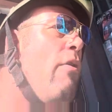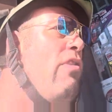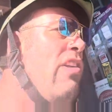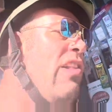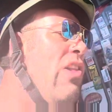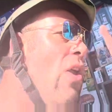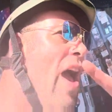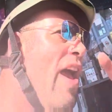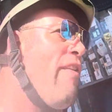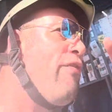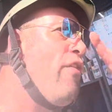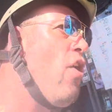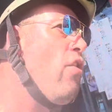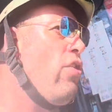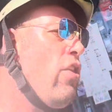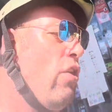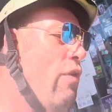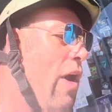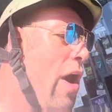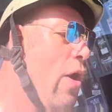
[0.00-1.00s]
is life on
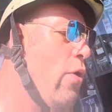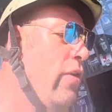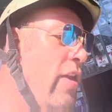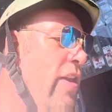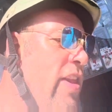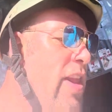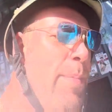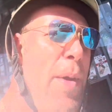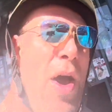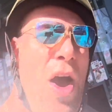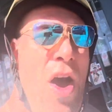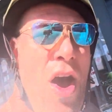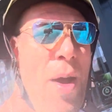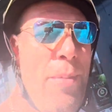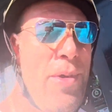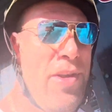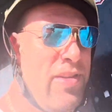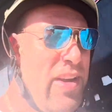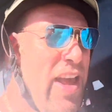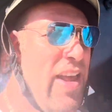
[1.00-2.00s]
the road in the
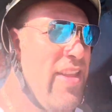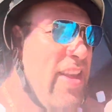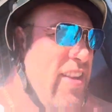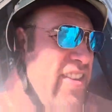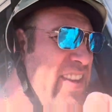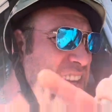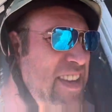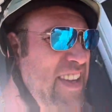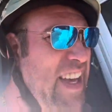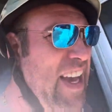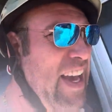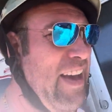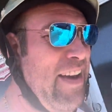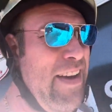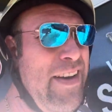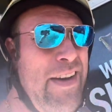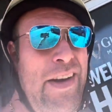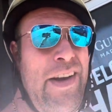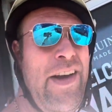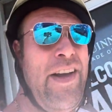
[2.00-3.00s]
Bahamas. And this is it.
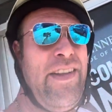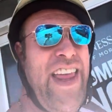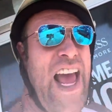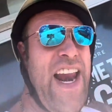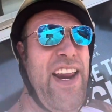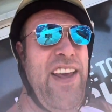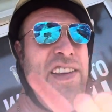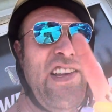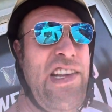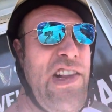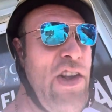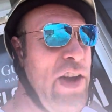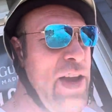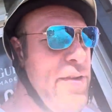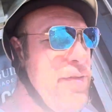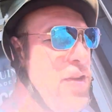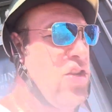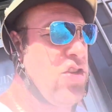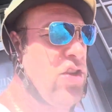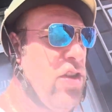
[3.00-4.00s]
Danny Sloggett
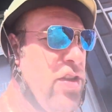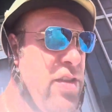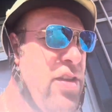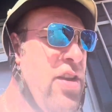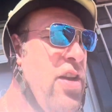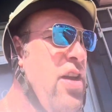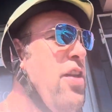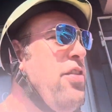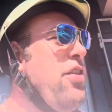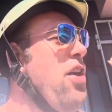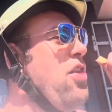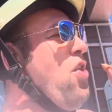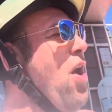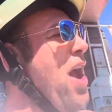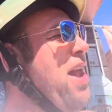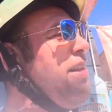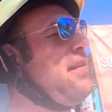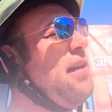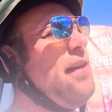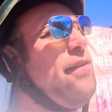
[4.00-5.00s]
Vision, the
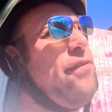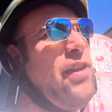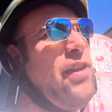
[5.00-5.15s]
19th